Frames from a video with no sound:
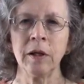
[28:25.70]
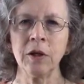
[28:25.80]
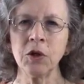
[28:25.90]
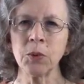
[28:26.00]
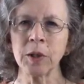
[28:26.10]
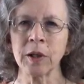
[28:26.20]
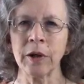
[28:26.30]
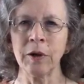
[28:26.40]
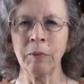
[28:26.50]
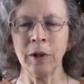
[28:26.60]
Here's what
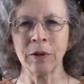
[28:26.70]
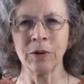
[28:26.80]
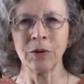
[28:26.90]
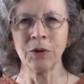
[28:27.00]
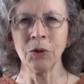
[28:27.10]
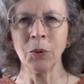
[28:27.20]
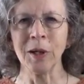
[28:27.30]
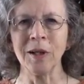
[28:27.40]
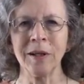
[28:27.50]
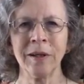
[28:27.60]
chiropractors do
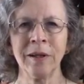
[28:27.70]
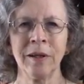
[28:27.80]
well.